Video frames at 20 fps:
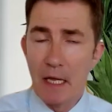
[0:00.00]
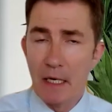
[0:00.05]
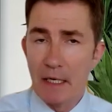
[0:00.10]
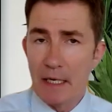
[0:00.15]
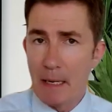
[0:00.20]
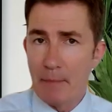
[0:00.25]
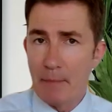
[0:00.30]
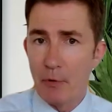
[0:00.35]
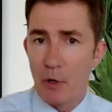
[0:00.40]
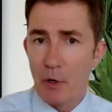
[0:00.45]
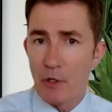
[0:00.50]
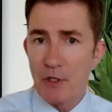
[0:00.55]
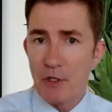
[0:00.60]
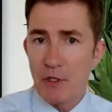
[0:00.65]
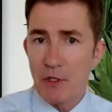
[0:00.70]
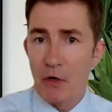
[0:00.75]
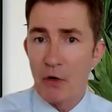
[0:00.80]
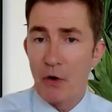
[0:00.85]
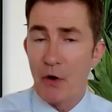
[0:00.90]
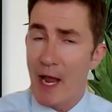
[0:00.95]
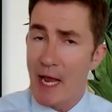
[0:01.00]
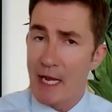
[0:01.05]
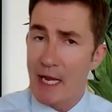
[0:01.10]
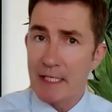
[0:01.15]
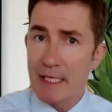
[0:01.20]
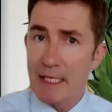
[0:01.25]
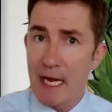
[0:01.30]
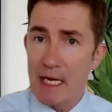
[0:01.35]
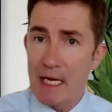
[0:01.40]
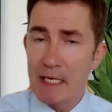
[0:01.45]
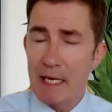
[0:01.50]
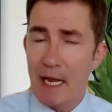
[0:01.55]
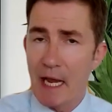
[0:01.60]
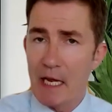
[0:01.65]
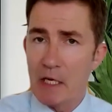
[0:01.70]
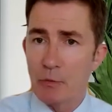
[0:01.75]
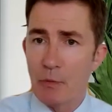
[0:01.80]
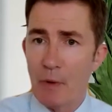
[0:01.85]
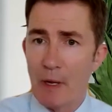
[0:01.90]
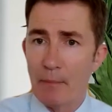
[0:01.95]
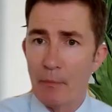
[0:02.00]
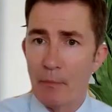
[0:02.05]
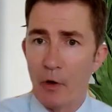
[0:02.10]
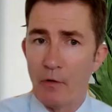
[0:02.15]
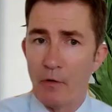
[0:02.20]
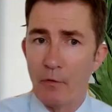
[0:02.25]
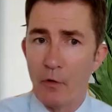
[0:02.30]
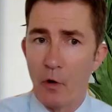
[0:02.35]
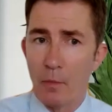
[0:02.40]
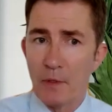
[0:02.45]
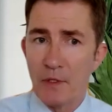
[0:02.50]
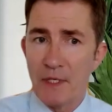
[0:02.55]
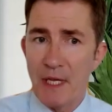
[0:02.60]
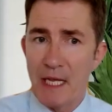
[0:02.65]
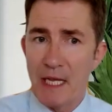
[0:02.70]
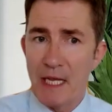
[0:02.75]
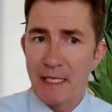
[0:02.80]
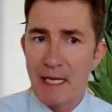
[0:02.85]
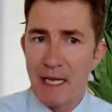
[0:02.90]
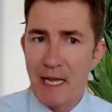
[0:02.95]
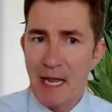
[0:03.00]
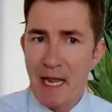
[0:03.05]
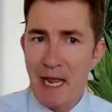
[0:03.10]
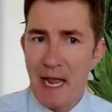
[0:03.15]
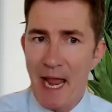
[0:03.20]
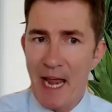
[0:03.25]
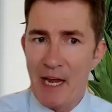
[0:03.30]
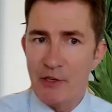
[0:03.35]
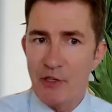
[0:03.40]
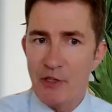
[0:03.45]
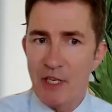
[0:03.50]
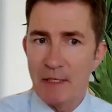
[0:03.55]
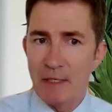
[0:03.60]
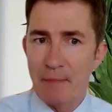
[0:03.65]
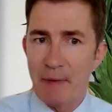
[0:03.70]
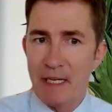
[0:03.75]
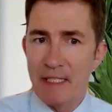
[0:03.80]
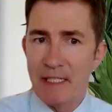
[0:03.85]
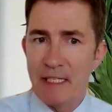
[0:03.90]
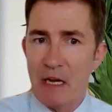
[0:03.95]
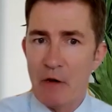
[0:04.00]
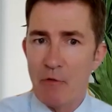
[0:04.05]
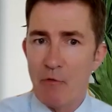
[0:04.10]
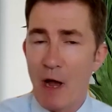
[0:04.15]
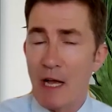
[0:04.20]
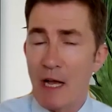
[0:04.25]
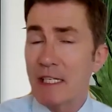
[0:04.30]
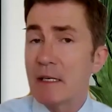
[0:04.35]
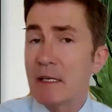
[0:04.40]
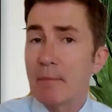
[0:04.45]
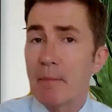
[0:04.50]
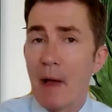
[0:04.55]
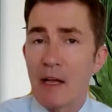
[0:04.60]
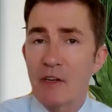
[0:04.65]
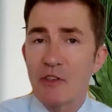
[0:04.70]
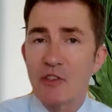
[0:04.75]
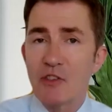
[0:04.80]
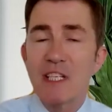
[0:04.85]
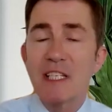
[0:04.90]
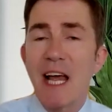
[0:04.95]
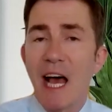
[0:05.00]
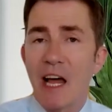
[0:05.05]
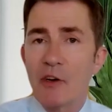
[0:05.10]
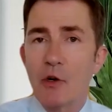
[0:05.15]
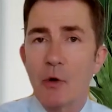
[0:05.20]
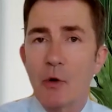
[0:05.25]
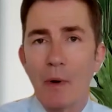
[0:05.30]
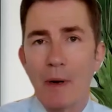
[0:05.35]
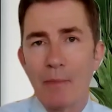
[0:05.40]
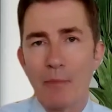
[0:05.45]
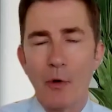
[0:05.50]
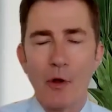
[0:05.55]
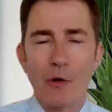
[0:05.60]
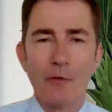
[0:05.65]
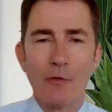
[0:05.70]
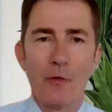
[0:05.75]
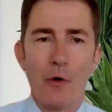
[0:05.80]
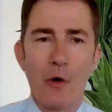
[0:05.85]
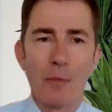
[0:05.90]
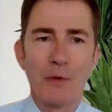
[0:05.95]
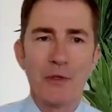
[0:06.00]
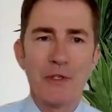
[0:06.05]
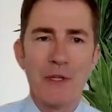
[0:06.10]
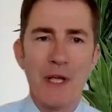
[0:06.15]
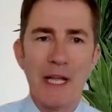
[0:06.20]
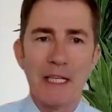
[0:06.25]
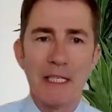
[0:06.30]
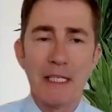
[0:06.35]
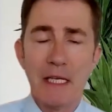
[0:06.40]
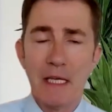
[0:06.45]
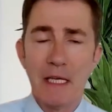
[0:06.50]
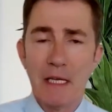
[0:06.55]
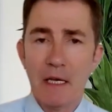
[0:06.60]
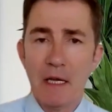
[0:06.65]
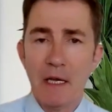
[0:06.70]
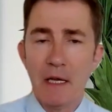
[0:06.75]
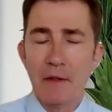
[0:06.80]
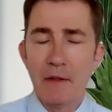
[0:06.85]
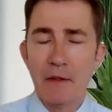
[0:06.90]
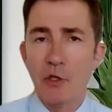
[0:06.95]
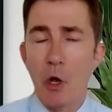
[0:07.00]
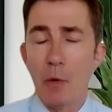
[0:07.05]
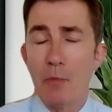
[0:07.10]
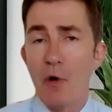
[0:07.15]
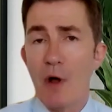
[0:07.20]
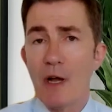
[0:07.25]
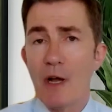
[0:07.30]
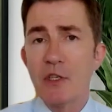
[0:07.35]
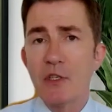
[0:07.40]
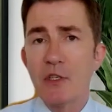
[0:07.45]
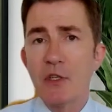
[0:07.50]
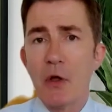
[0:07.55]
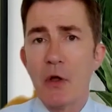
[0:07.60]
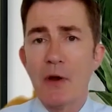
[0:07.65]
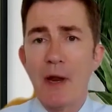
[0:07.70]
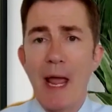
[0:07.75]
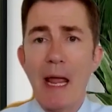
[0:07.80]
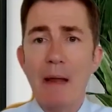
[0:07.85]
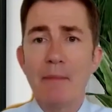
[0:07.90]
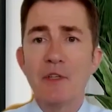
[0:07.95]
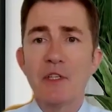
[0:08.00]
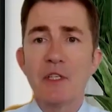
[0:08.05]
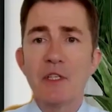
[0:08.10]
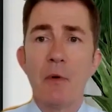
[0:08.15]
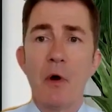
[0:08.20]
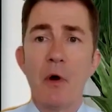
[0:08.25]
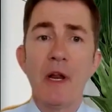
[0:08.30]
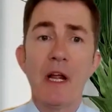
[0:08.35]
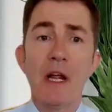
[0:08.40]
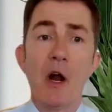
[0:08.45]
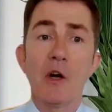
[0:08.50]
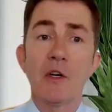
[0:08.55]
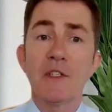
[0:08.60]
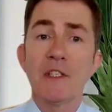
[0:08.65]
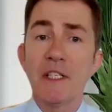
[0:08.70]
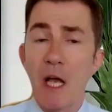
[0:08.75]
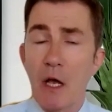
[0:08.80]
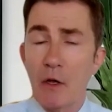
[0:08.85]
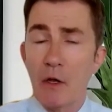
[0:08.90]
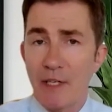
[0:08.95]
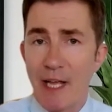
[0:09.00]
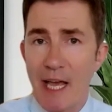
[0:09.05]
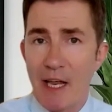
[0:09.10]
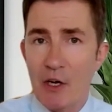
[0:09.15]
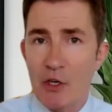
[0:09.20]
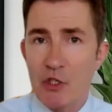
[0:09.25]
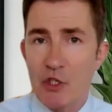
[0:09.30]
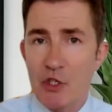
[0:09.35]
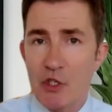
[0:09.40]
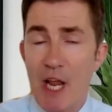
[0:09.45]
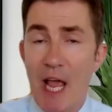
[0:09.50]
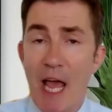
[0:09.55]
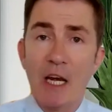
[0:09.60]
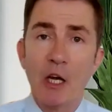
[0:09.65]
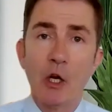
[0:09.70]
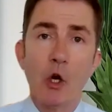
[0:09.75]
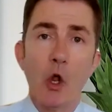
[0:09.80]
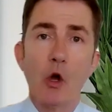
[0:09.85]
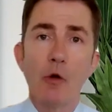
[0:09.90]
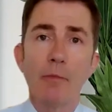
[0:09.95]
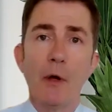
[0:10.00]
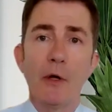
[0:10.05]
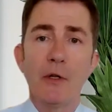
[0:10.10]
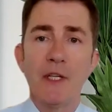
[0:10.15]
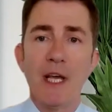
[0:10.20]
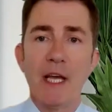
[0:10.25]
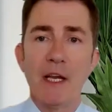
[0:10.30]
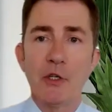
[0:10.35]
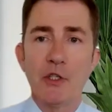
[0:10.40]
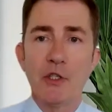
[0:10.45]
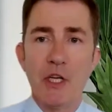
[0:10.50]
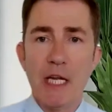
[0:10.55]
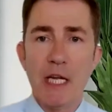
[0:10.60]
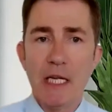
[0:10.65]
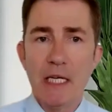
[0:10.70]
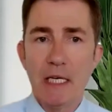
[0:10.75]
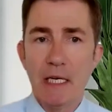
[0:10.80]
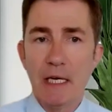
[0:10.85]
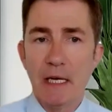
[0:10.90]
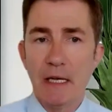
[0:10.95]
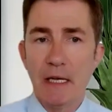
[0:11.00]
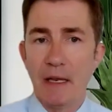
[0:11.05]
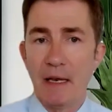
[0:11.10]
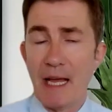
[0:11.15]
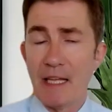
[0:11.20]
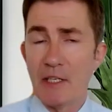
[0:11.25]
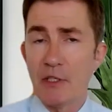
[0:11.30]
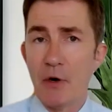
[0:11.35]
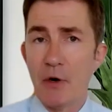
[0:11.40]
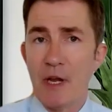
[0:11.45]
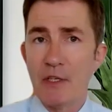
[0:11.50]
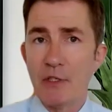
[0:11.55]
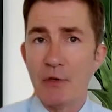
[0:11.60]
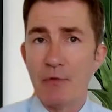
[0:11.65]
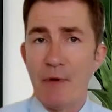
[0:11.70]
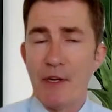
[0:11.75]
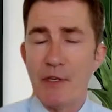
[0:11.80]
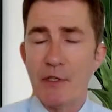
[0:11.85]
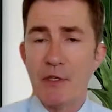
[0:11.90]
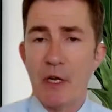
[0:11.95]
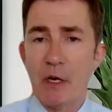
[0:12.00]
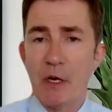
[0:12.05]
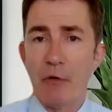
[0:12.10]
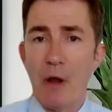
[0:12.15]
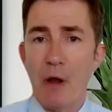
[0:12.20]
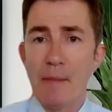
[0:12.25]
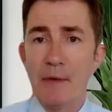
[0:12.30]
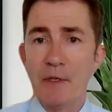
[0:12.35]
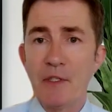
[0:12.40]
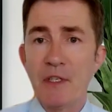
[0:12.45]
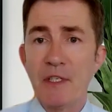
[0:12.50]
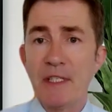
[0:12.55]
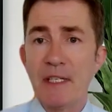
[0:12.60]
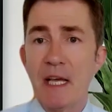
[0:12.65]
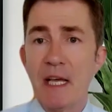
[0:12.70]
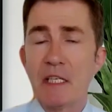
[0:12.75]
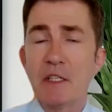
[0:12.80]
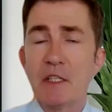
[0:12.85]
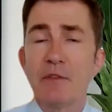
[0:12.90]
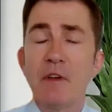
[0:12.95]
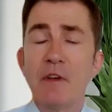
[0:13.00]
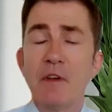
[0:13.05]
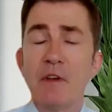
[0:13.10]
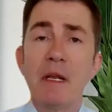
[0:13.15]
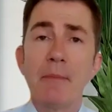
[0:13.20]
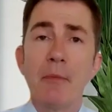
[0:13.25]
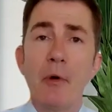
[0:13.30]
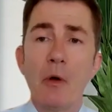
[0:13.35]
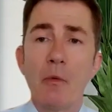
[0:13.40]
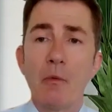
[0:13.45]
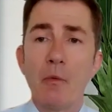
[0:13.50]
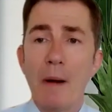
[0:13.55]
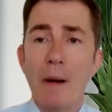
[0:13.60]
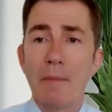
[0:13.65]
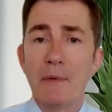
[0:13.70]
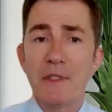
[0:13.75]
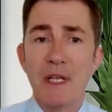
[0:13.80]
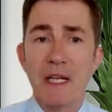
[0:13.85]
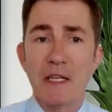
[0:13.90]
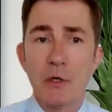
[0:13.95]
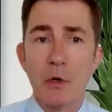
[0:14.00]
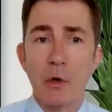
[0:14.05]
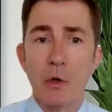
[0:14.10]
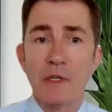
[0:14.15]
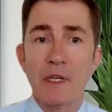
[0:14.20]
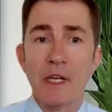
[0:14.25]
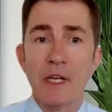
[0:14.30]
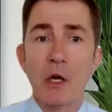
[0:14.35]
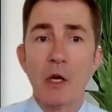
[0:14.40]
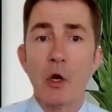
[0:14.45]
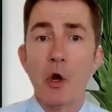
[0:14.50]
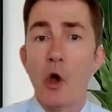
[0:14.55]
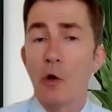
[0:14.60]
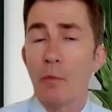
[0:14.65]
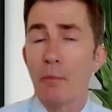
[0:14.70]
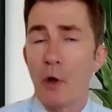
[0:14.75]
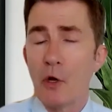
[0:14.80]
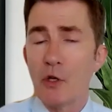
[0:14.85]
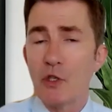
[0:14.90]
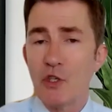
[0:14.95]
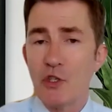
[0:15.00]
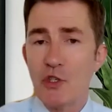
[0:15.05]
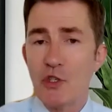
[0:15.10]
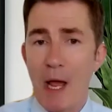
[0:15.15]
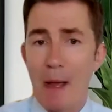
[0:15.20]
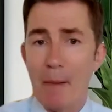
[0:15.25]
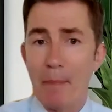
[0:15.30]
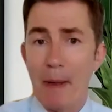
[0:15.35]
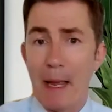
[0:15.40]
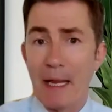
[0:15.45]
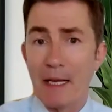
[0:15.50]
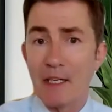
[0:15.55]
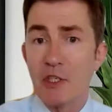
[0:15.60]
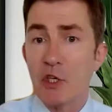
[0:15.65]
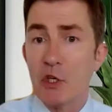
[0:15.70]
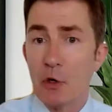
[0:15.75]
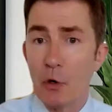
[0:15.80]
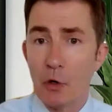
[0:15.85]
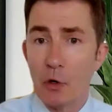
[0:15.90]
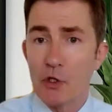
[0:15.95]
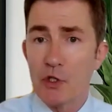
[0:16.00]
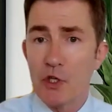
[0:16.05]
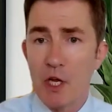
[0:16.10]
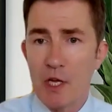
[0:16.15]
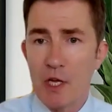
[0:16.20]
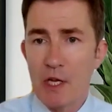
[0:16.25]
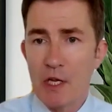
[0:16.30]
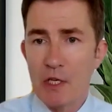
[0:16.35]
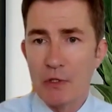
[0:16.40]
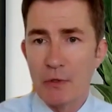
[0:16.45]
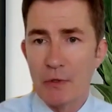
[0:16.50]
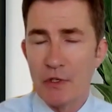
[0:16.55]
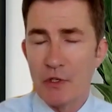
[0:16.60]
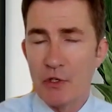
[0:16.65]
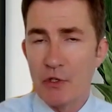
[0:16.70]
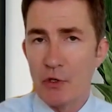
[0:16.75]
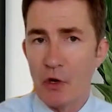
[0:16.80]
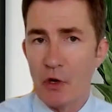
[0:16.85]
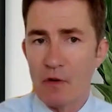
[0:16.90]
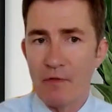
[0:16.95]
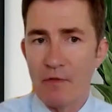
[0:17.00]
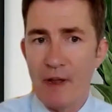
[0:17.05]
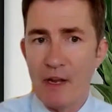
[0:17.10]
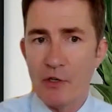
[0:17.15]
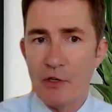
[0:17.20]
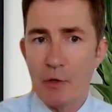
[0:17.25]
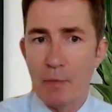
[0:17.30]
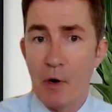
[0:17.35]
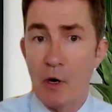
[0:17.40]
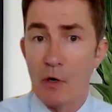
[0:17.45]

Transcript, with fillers: Ladbrokes owner Entain gained 1.4%, HSBC rising by just under 1.4%. The top risers on AIM this morning are Sound Energy and Longboat Energy. The latter has reached an agreement to sell its 50.1% holding in Longboat Japex Norge to its joint venture